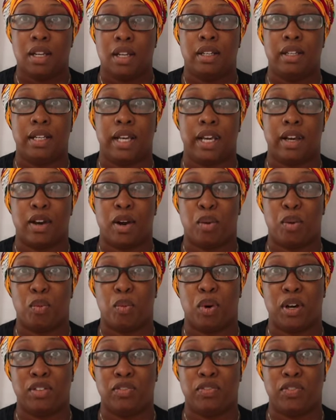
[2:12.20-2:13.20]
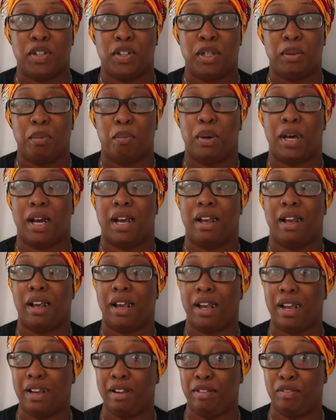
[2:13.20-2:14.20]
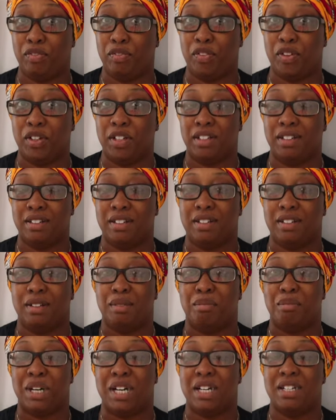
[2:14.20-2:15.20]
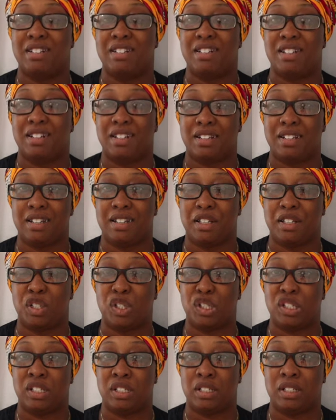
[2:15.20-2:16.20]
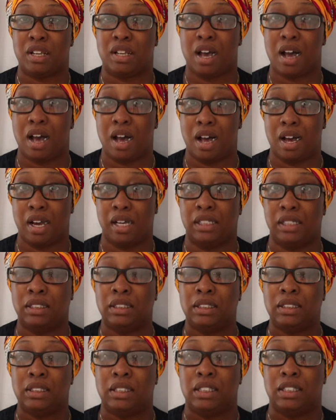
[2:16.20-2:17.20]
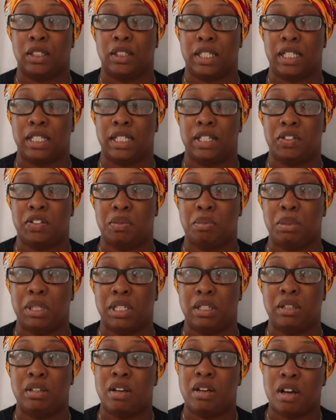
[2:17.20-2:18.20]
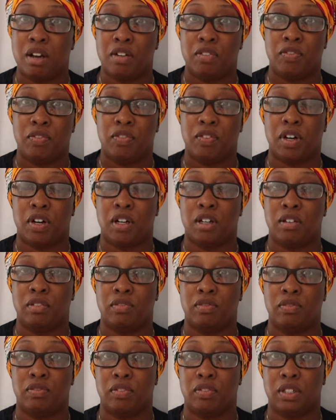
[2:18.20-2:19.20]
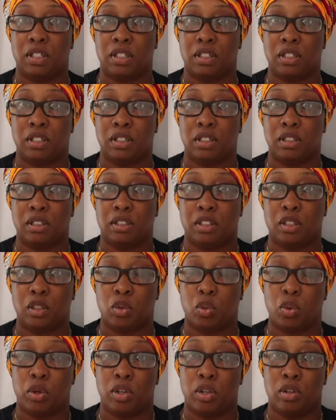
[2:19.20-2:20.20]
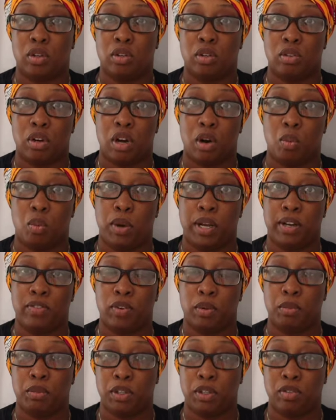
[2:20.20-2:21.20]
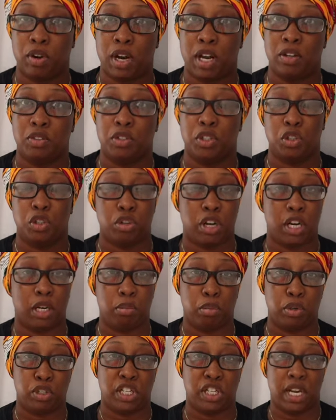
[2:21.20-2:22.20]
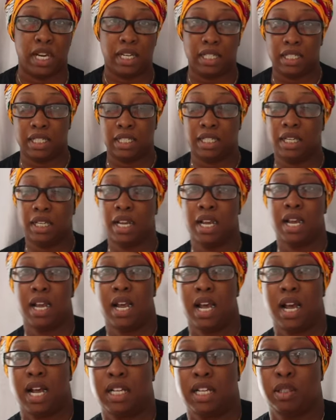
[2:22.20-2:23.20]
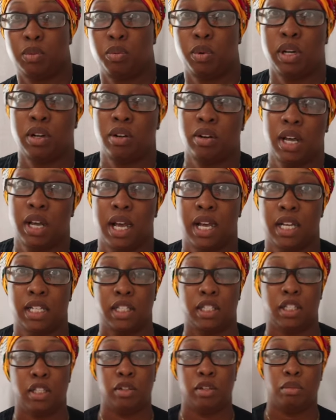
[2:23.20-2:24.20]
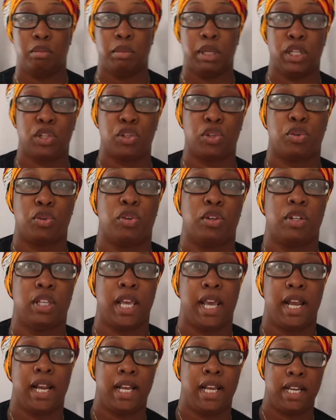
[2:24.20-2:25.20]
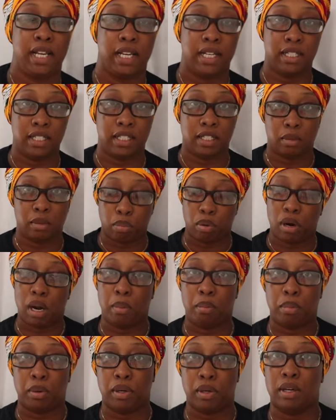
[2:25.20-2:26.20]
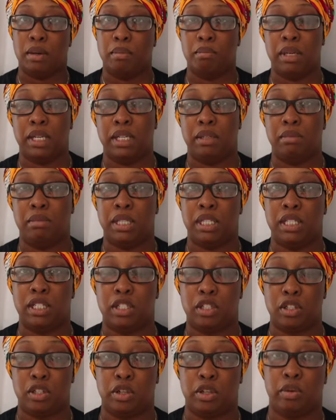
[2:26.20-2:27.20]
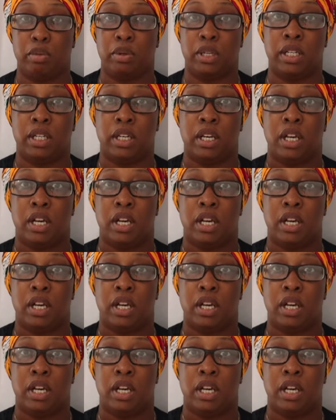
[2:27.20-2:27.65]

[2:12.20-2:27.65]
they are 1 foot by 8 foot by 6 inches high. So that gives me enough of the soil away from the ground to try to protect it, as well as to make sure that it gets the proper amendments to it.